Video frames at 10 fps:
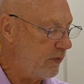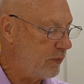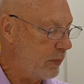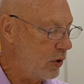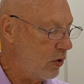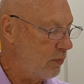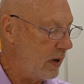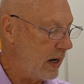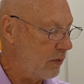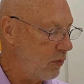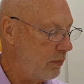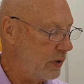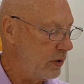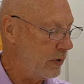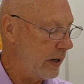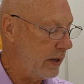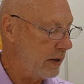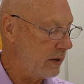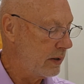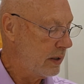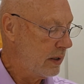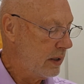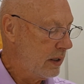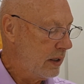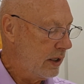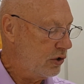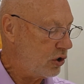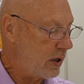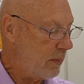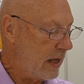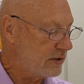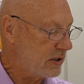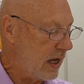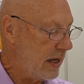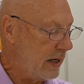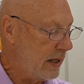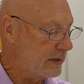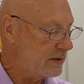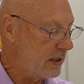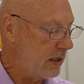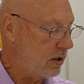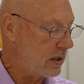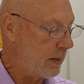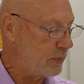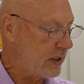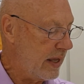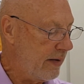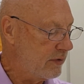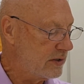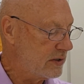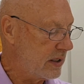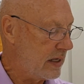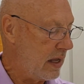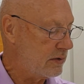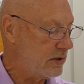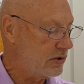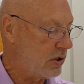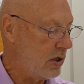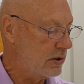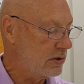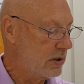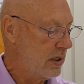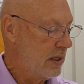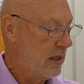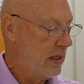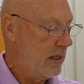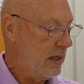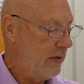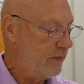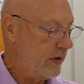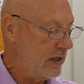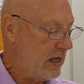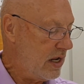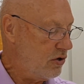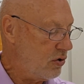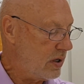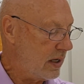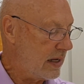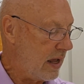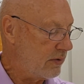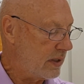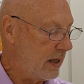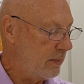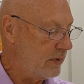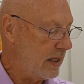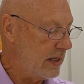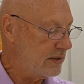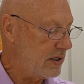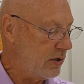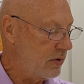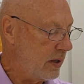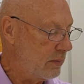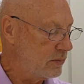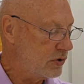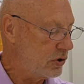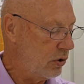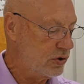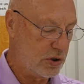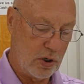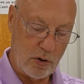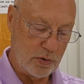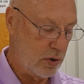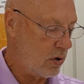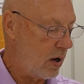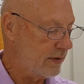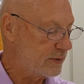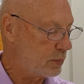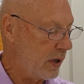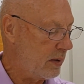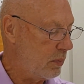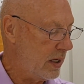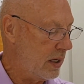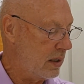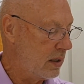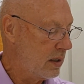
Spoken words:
from your own body will be your heir." He took him outside and said, "Look up at the heavens and count the stars. If indeed you can count them." Then he said to him, "So shall your offspring be."